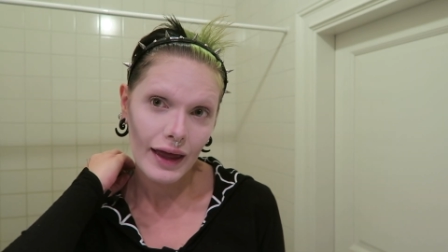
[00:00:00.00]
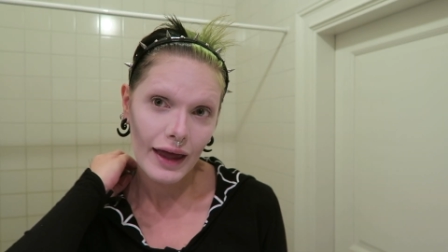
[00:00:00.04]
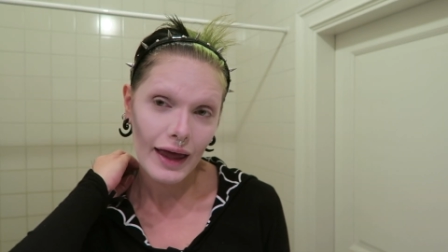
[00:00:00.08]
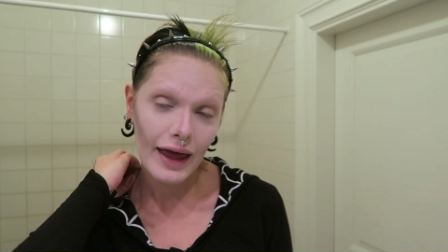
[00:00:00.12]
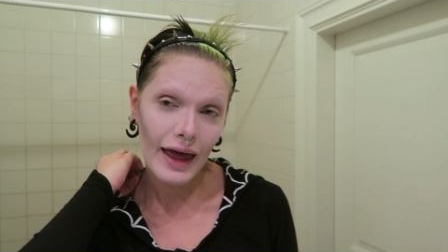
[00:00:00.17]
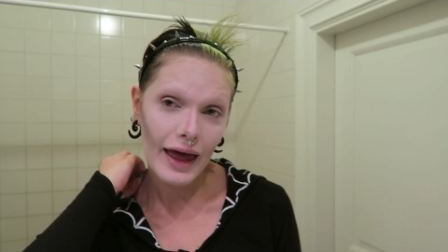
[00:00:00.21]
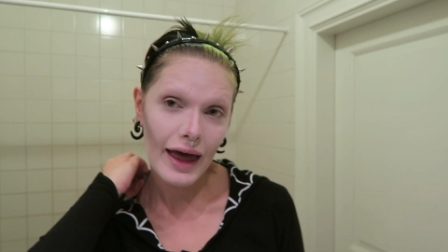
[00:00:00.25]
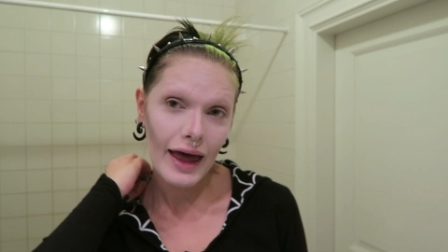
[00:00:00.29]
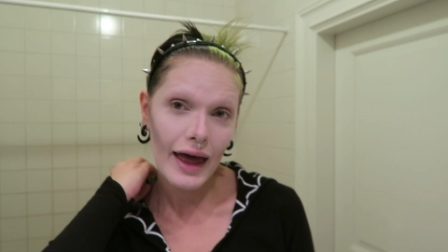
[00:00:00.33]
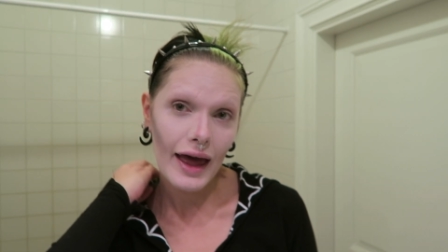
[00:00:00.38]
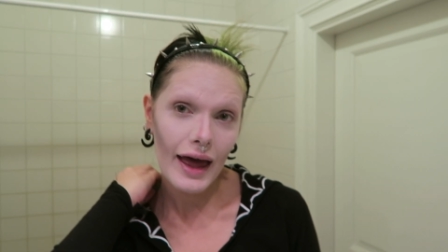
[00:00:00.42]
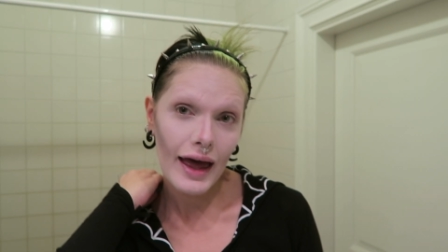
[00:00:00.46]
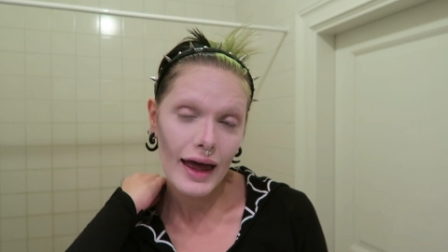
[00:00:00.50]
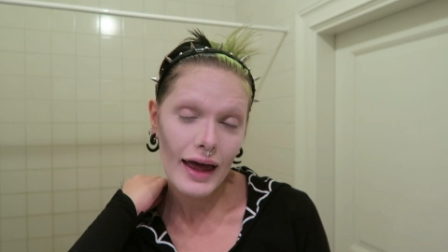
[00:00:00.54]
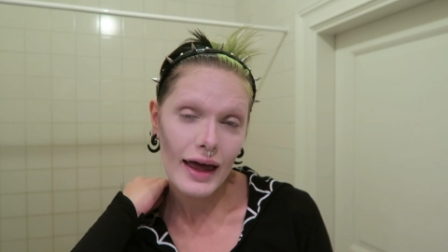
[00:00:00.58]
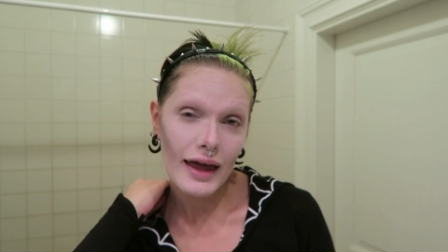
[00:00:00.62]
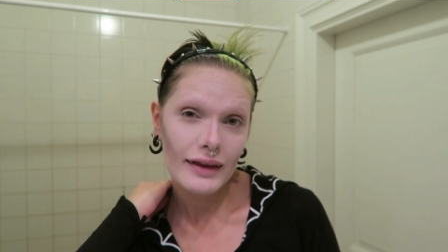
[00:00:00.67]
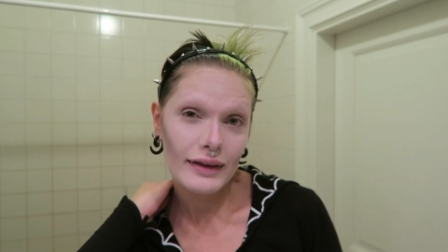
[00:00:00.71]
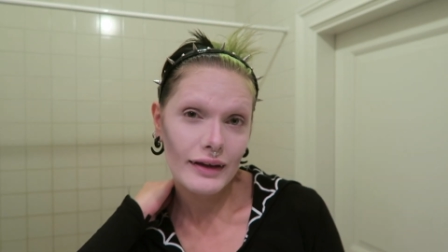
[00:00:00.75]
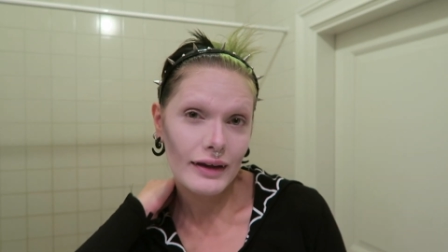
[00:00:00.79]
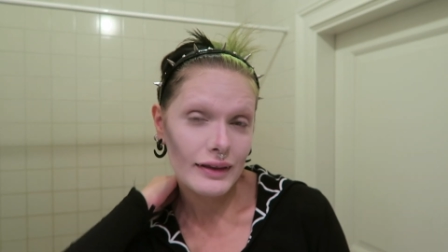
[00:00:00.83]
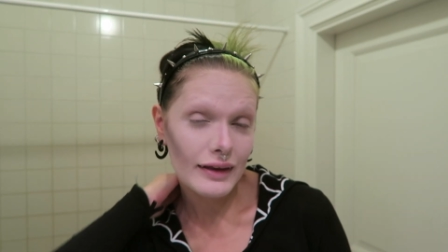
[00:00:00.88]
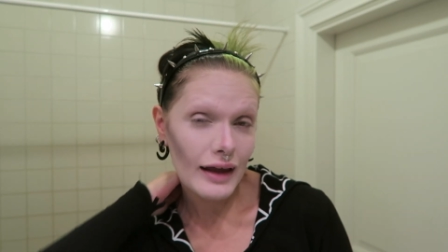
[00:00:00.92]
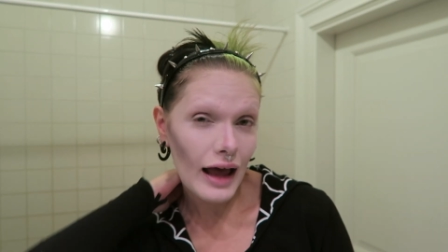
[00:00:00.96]

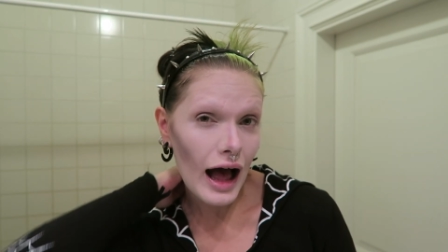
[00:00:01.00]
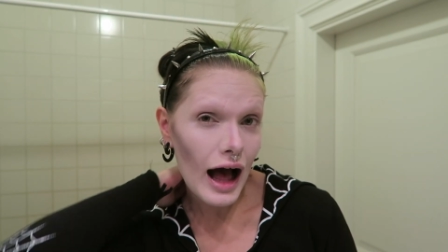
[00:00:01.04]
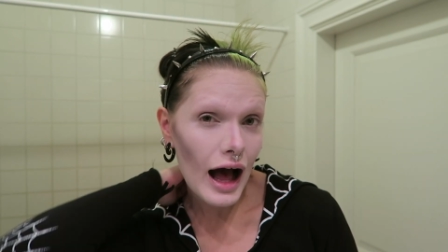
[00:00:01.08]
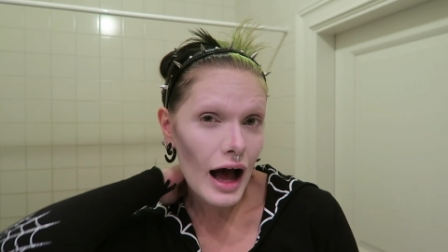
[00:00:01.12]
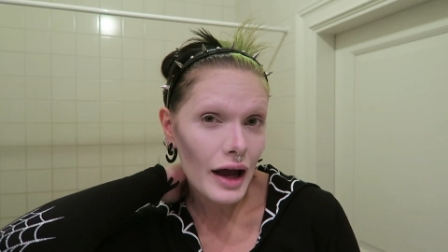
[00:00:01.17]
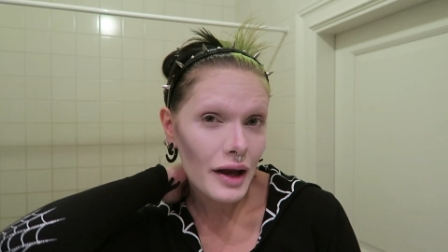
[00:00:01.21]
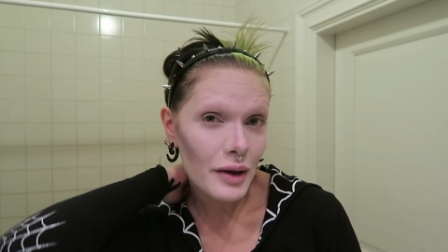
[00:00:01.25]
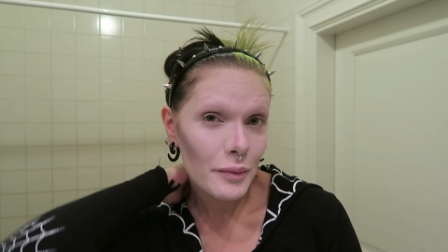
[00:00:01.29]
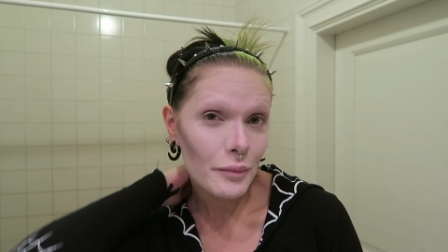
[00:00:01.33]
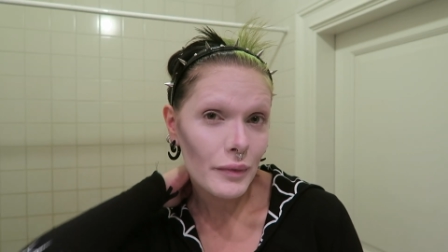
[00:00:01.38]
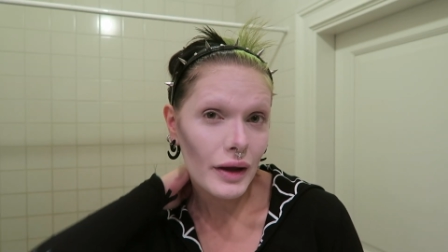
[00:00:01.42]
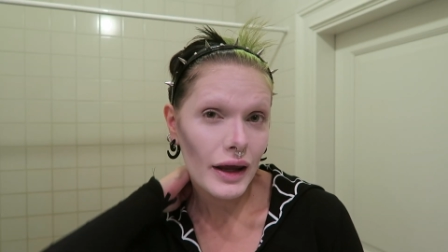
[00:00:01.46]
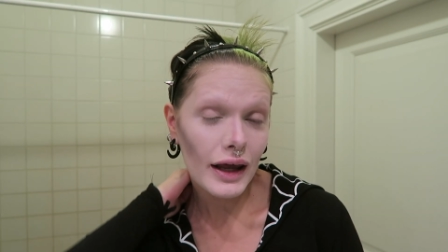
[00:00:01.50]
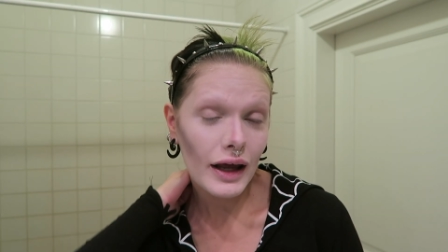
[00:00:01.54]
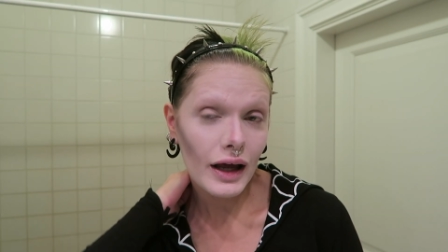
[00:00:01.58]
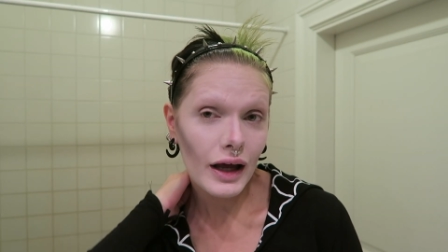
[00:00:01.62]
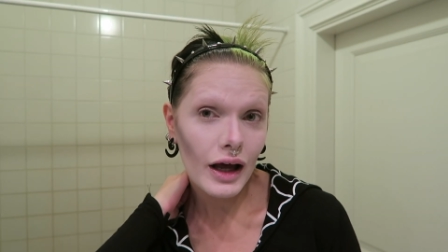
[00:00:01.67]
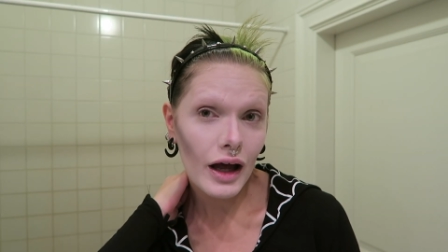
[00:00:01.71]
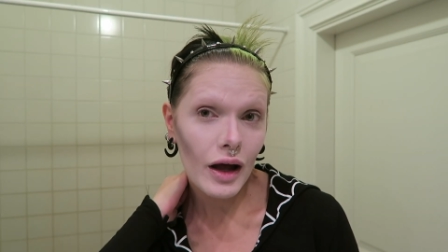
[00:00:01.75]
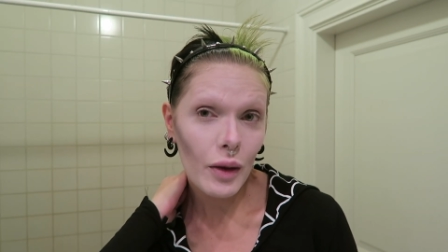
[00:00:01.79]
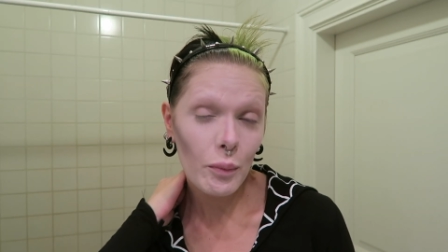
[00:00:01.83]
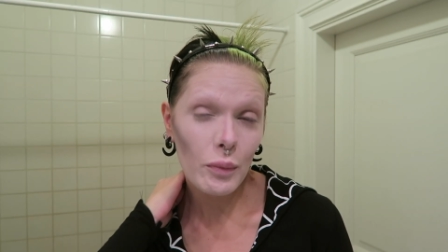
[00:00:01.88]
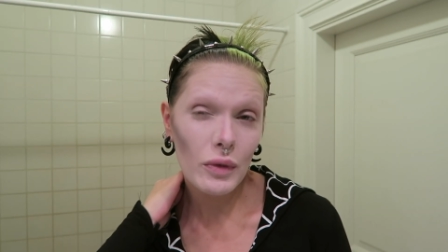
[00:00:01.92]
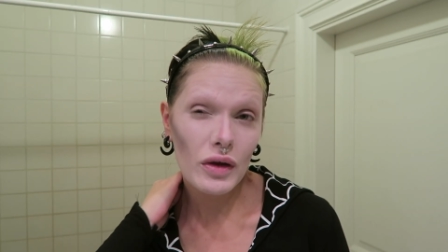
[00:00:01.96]
And the eye
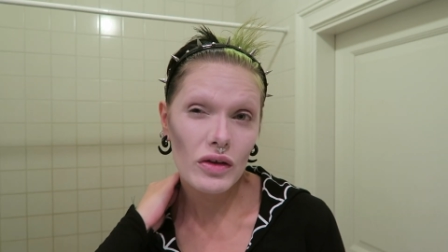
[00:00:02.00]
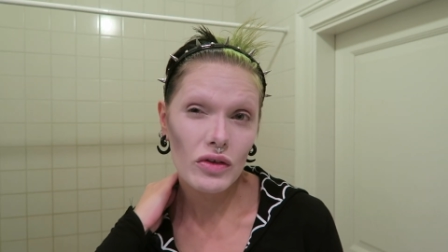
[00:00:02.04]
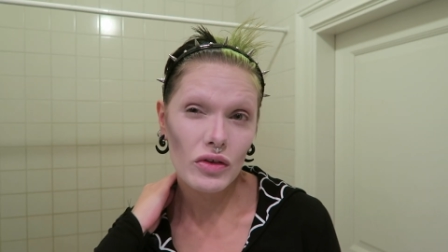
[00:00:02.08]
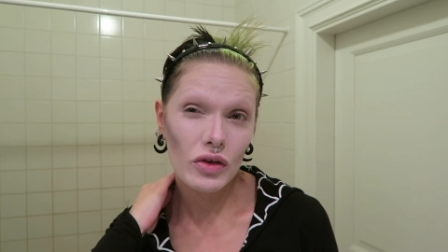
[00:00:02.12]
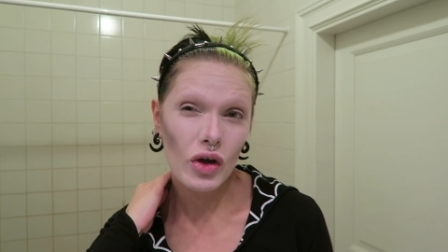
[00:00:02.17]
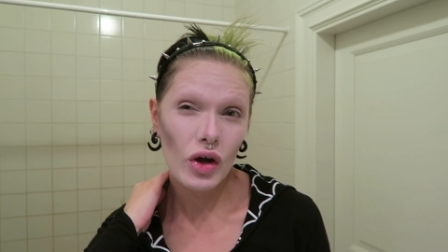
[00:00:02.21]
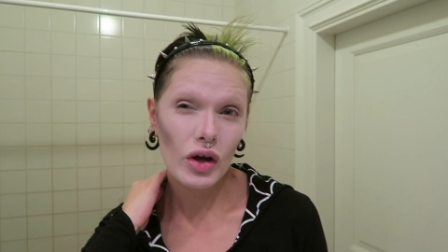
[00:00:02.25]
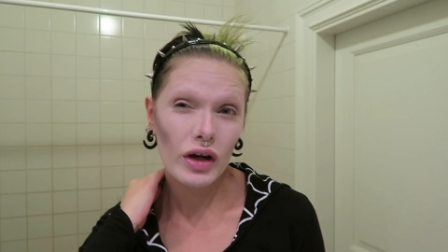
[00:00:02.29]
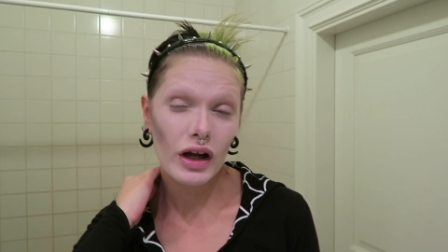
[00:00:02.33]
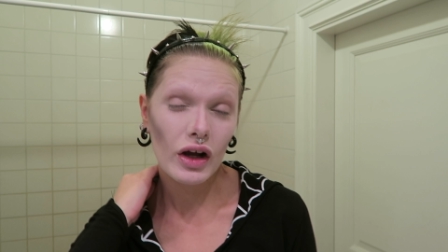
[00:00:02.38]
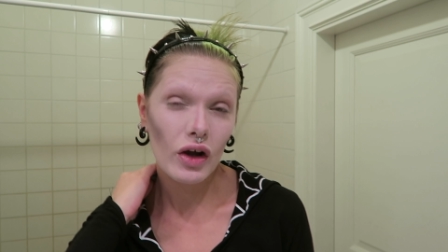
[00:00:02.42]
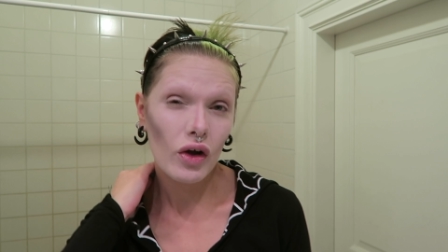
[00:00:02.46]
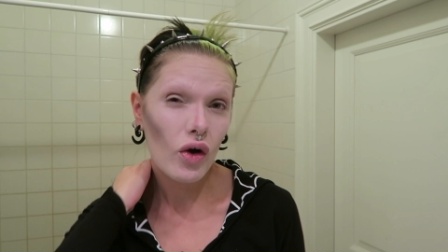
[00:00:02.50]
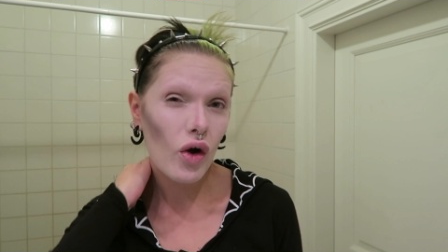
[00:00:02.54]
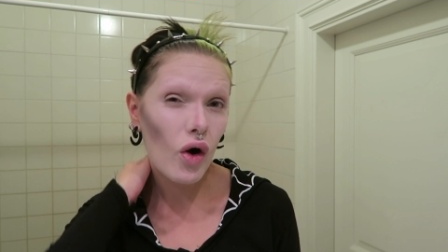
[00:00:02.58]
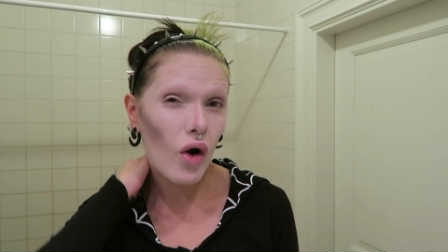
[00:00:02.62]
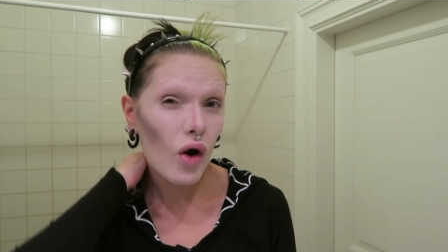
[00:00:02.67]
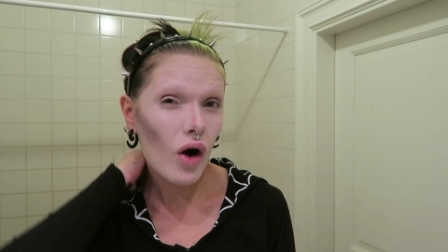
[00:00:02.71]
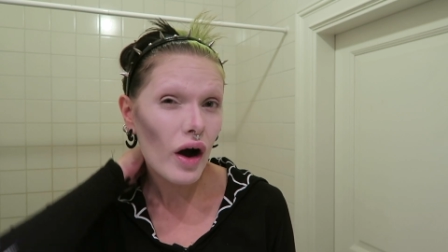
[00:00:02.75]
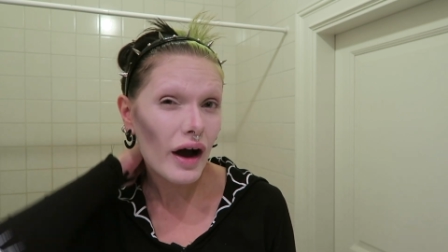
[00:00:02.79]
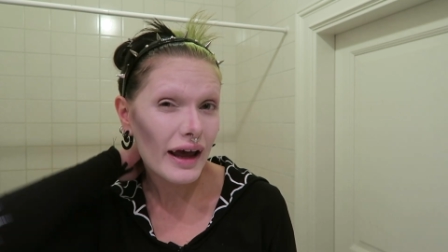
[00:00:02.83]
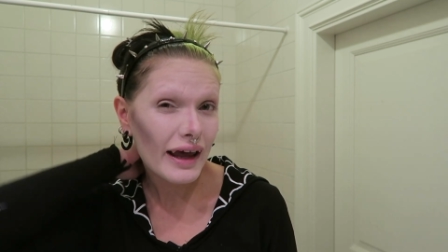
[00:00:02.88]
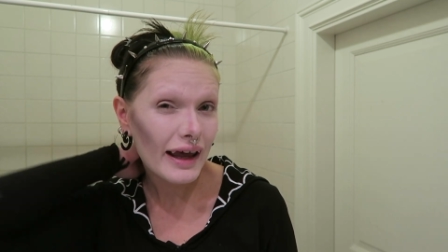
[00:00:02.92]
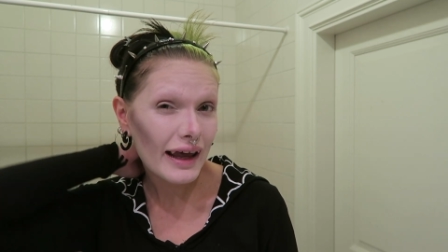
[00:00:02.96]
makeup is gonna go